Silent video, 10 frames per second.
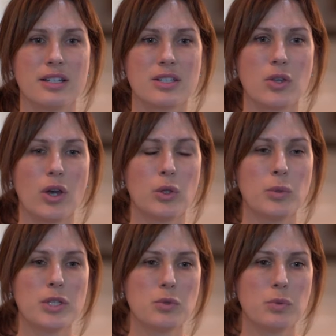So I
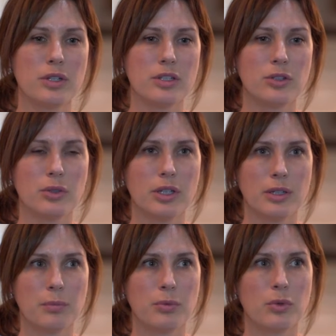always wanted to
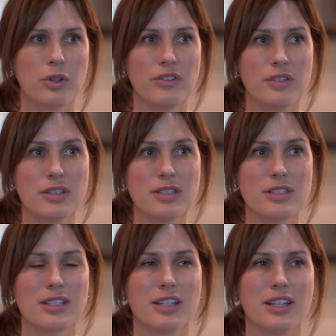help orphans,